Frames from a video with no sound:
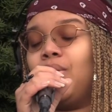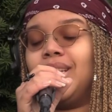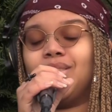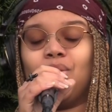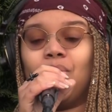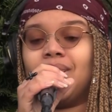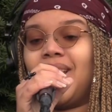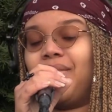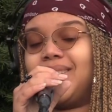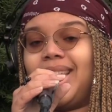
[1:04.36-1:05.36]
only do
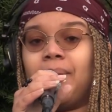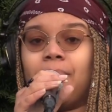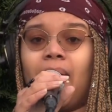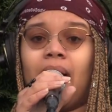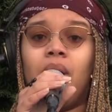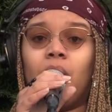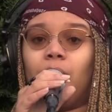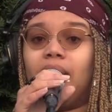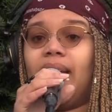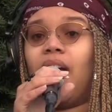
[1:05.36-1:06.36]
enough to get by. We